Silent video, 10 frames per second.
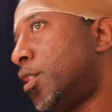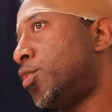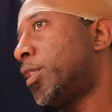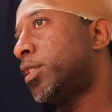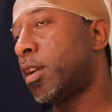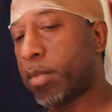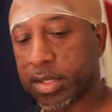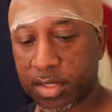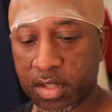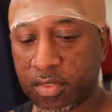dress it up
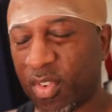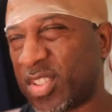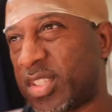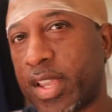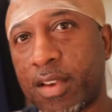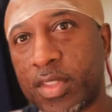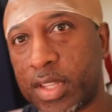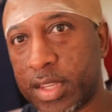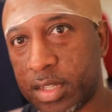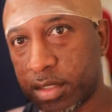myself, or I just have the
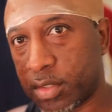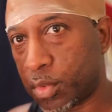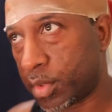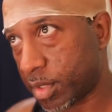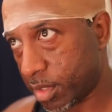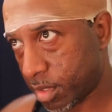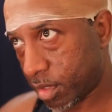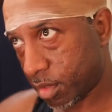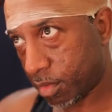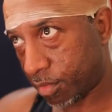ladies do it
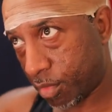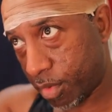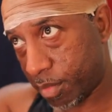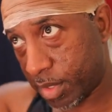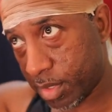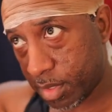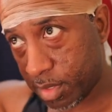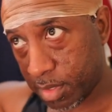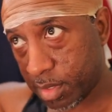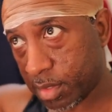for me.
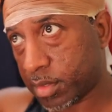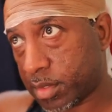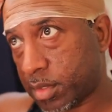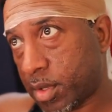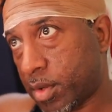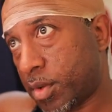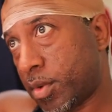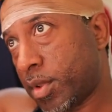So